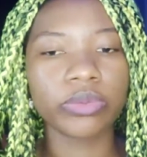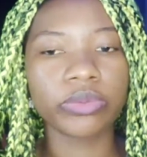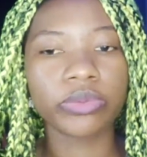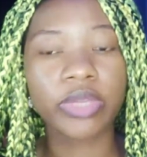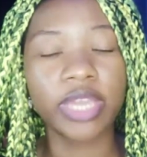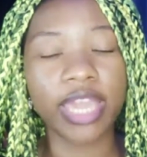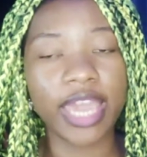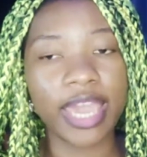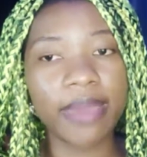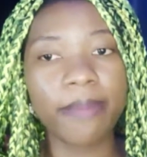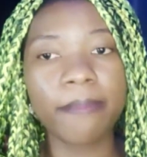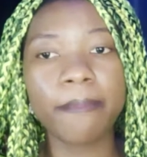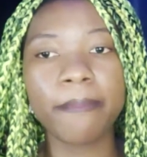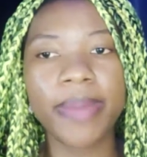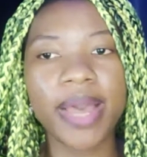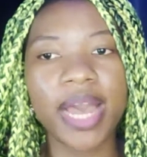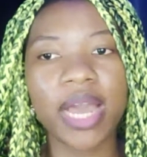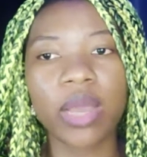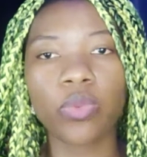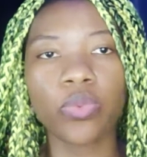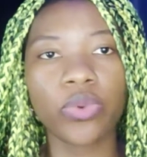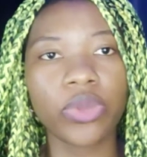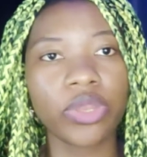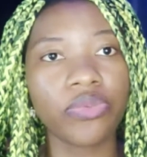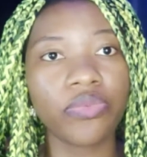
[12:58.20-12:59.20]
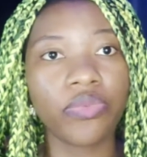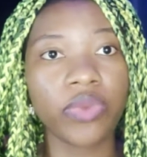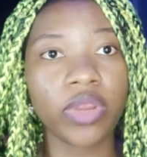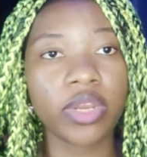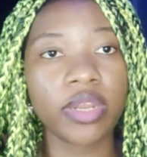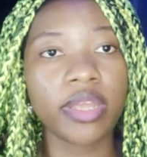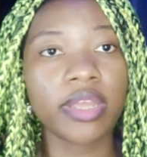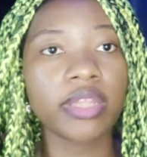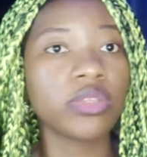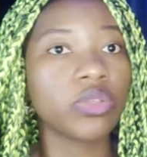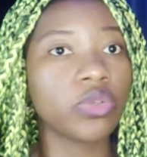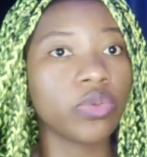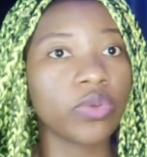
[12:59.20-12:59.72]
came back with
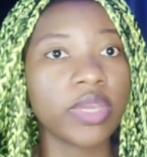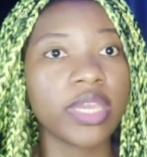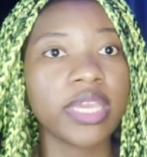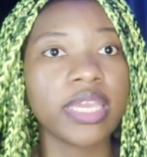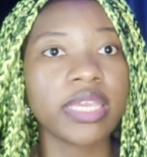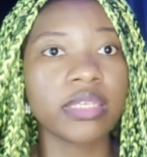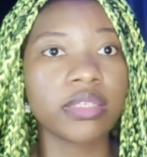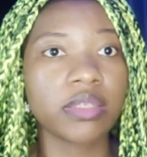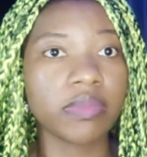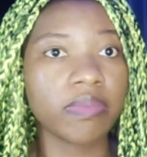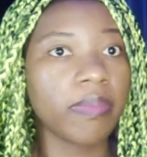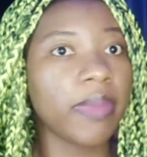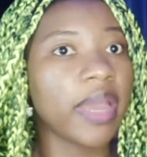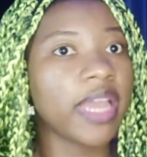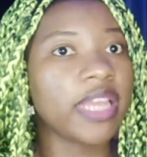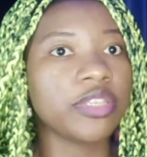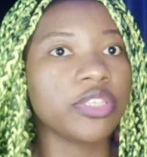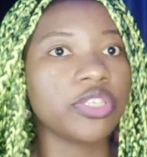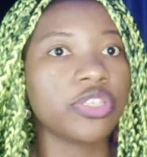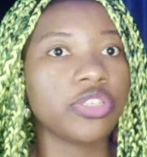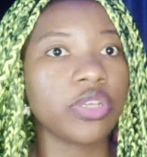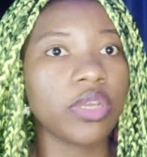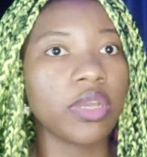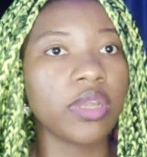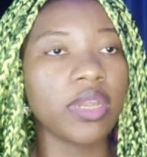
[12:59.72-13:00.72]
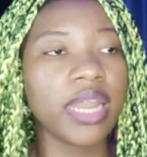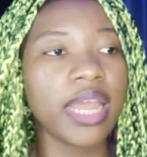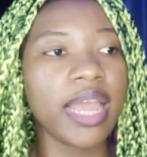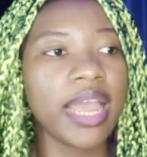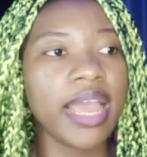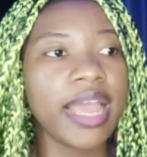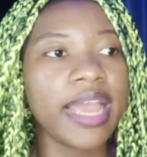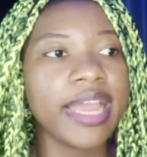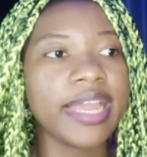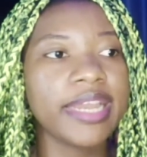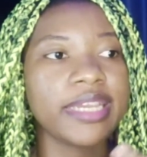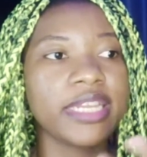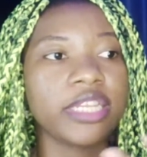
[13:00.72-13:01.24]
Rene to his mansion,
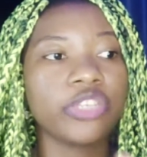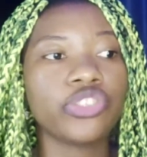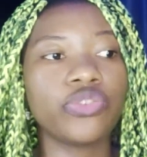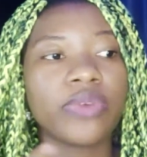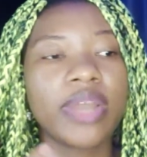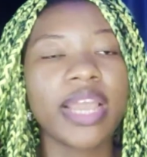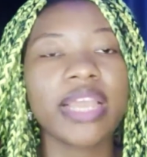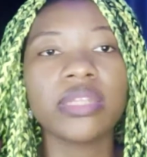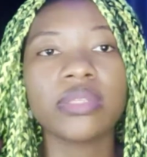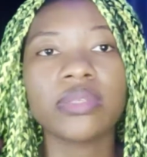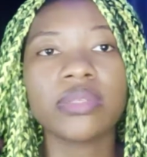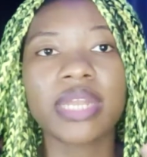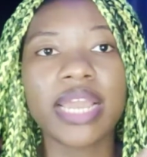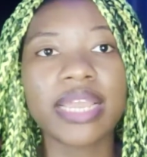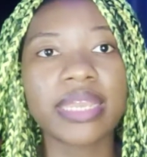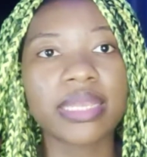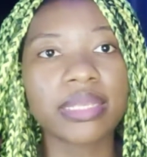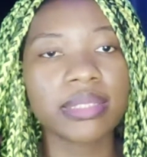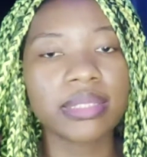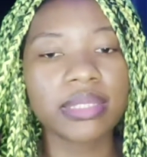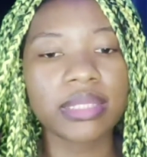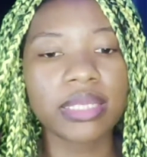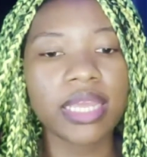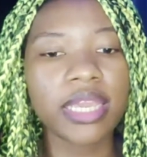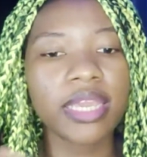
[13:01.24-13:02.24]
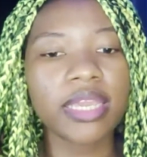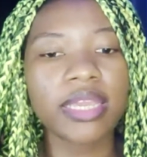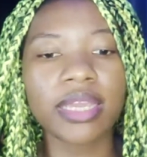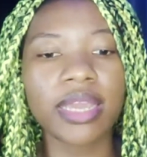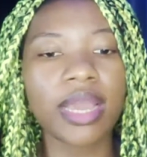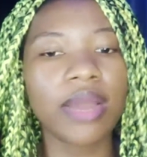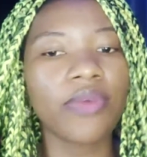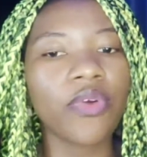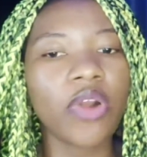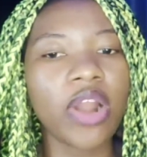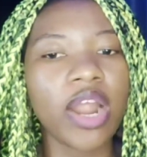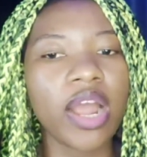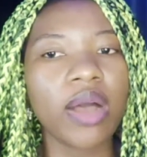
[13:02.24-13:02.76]
and they tried to like snake
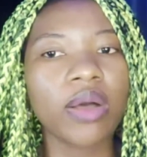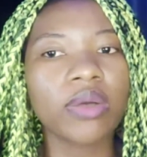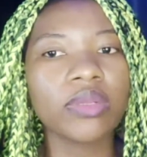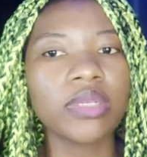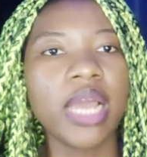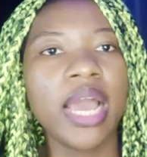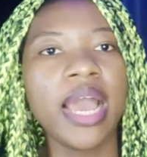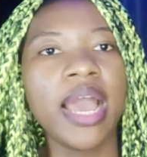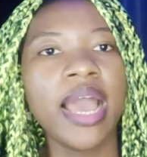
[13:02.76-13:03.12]
around,